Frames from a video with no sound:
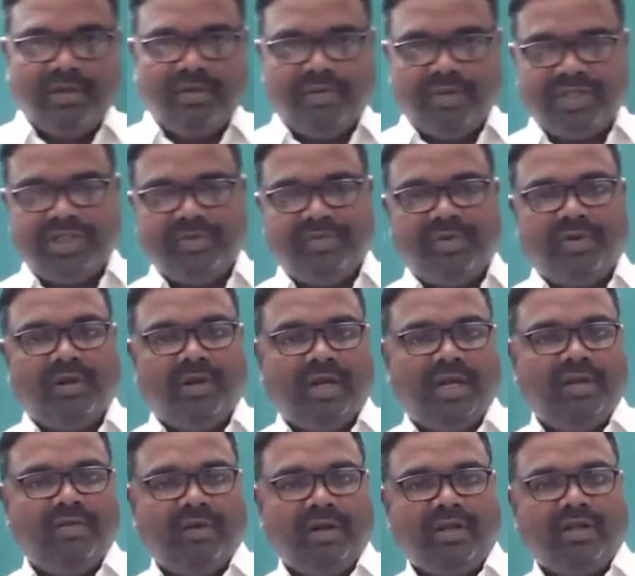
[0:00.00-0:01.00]
First of all,
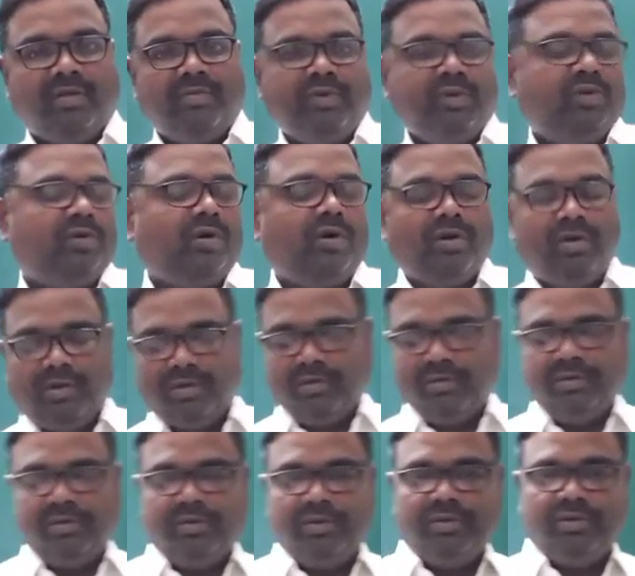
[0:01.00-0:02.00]
I welcome you all
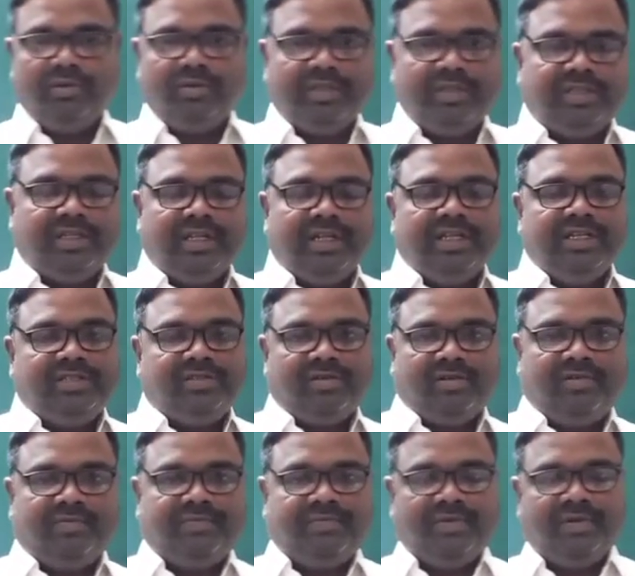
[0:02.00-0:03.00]
to the series
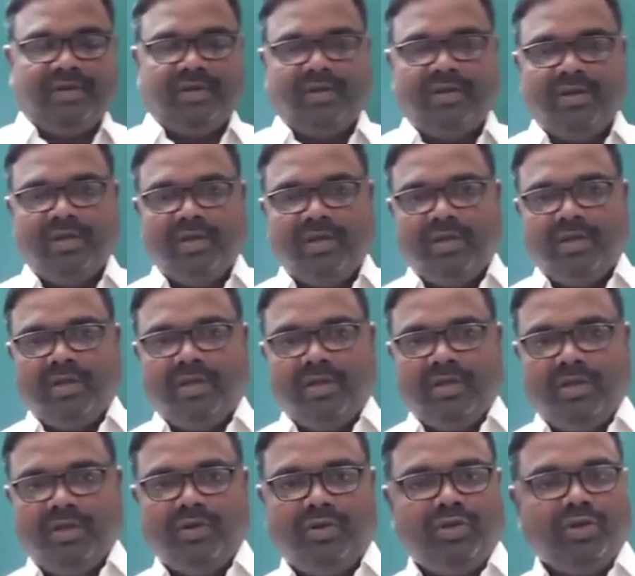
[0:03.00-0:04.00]
of
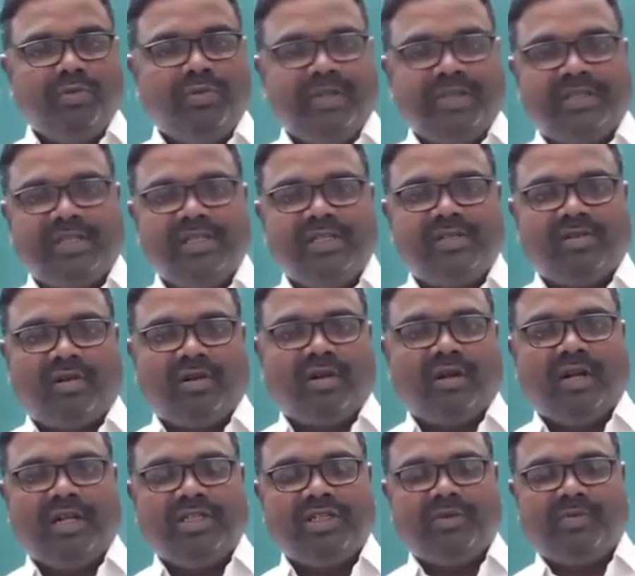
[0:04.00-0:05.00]
YouTube lessons
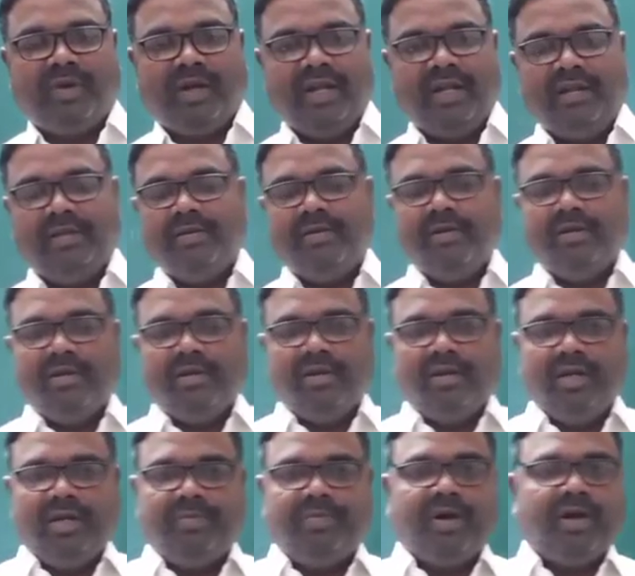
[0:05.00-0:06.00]
organized by
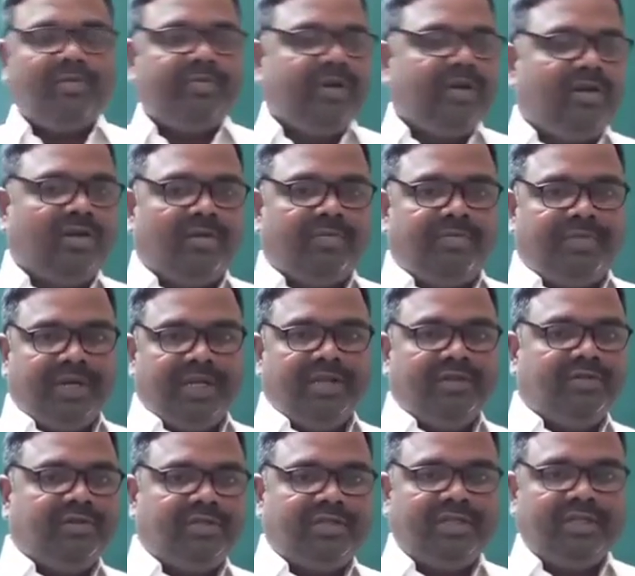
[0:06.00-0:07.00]
Department of
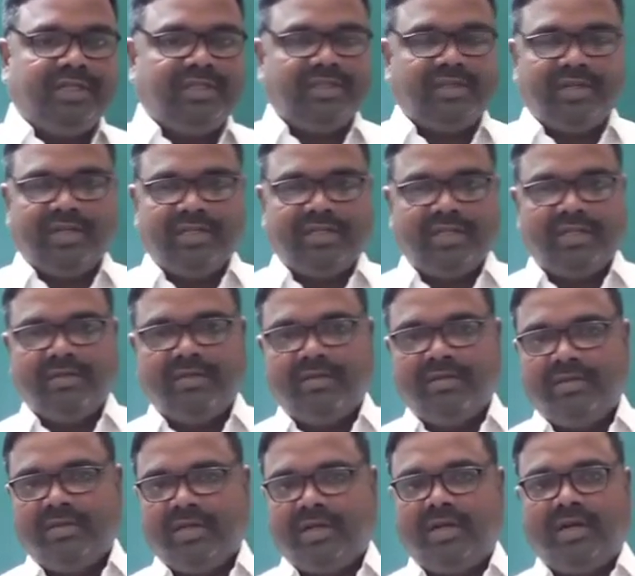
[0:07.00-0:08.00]
Pre-University Education,
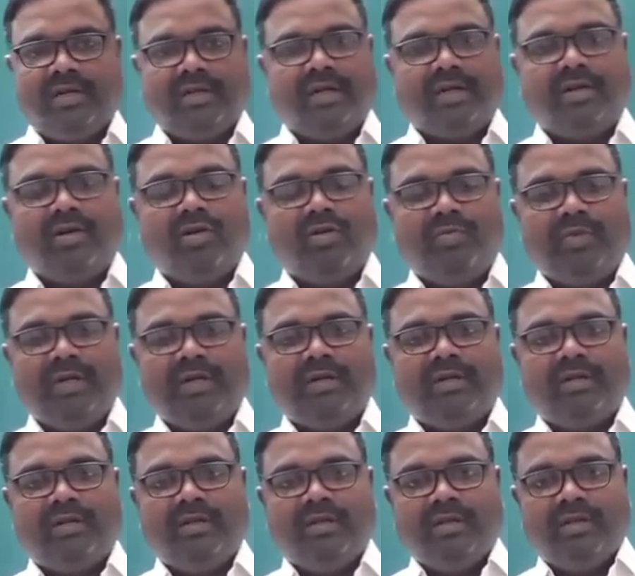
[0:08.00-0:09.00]
Karnataka Government
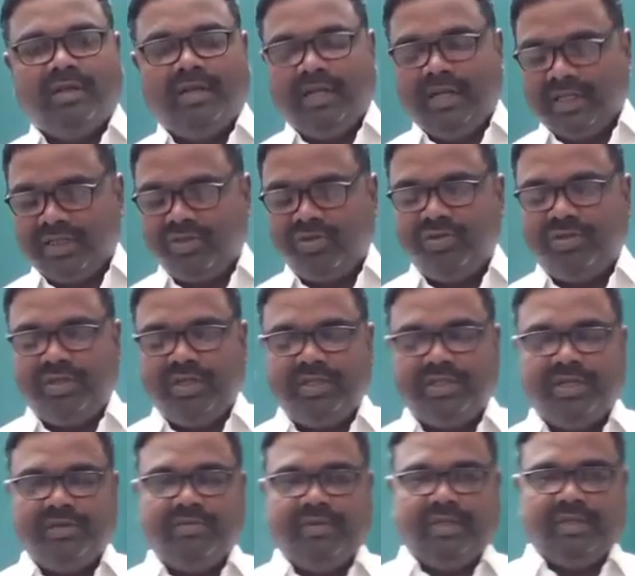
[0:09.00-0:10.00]
in
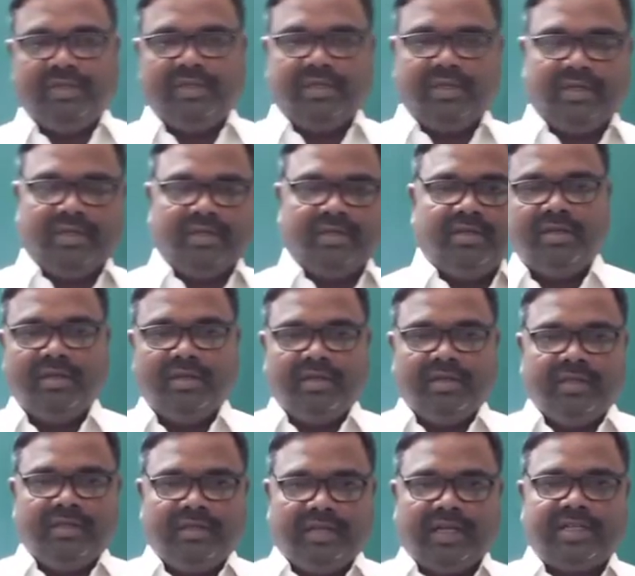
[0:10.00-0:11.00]
association with
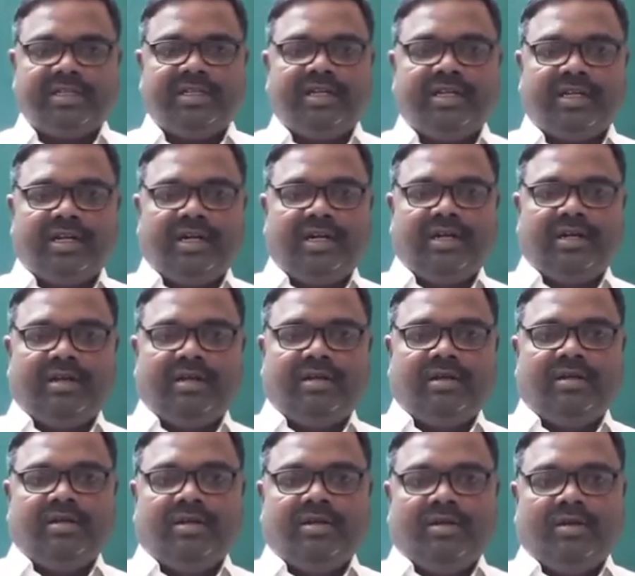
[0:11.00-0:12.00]
Dakshina Kannada
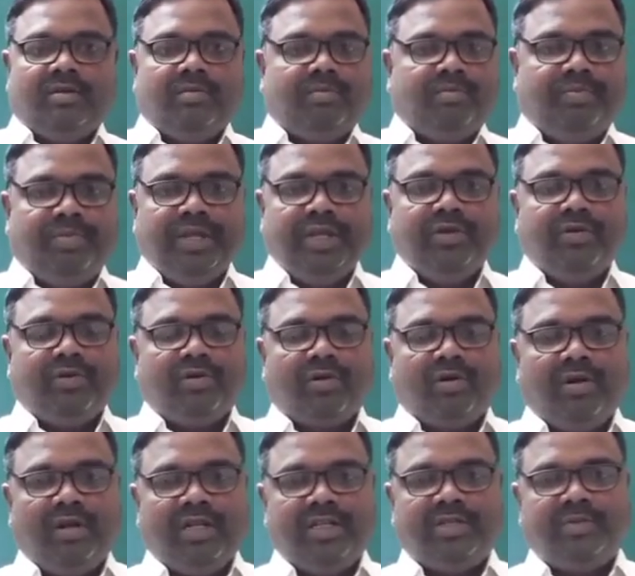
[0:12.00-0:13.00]
PU
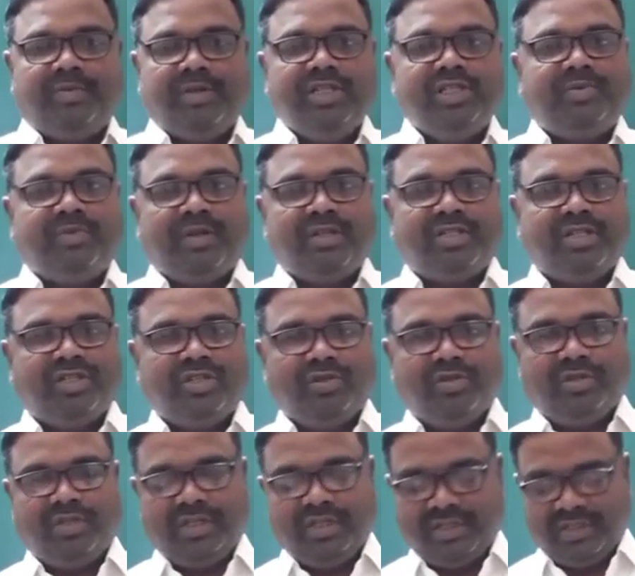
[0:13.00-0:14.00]
College Principals
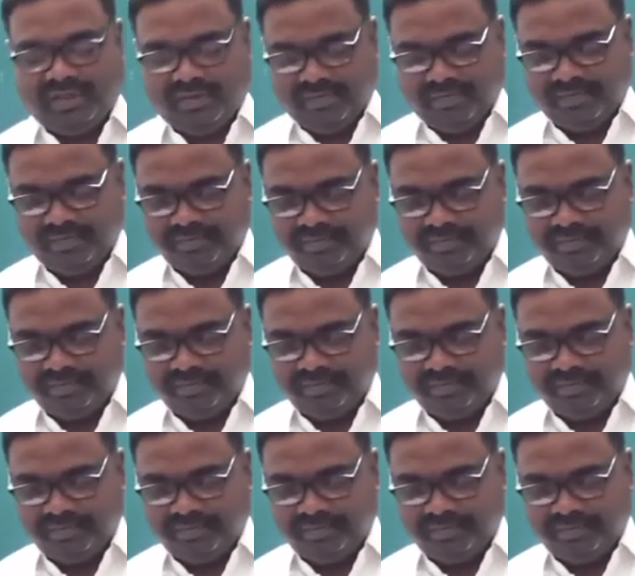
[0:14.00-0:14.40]
Association.